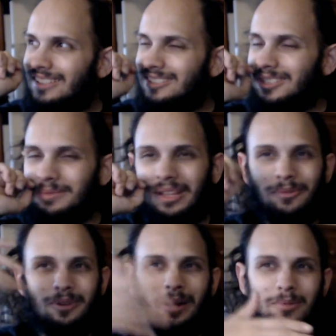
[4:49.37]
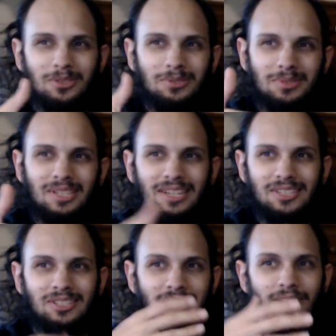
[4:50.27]
it seemed that Rebels was kind
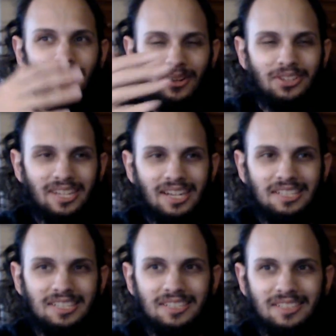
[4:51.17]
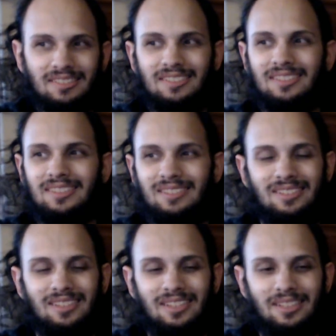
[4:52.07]
of set on the idea that
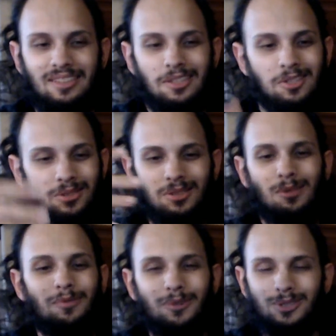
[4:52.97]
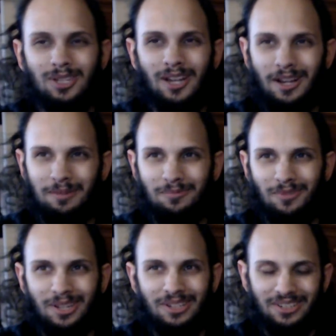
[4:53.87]
this is the first time
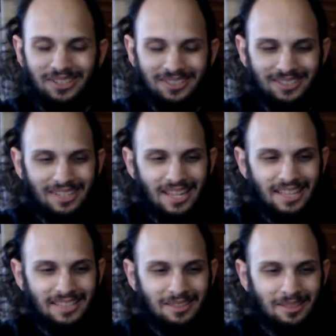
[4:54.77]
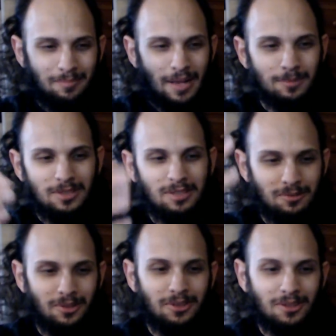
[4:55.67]
Vader and
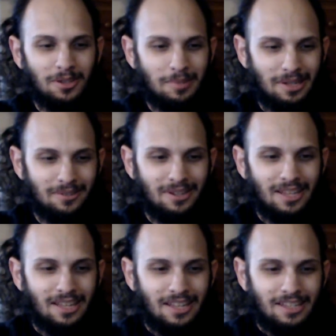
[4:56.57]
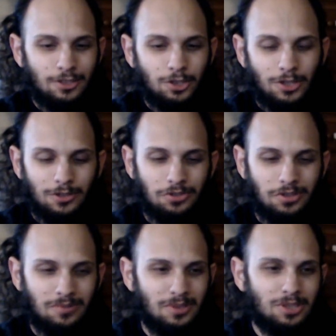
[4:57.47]
Palpatine really thought about
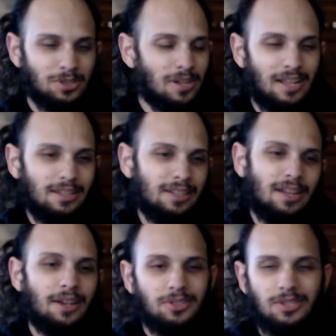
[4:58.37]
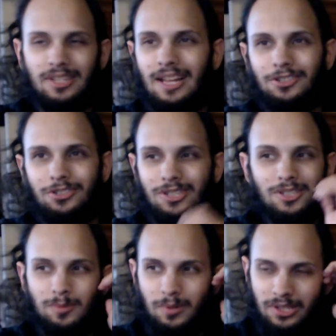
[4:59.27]
children, which honestly
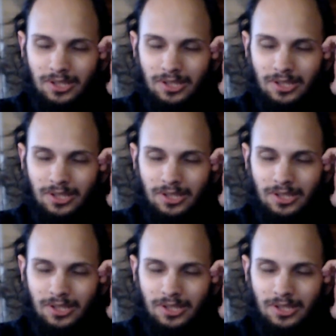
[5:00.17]
contradicts one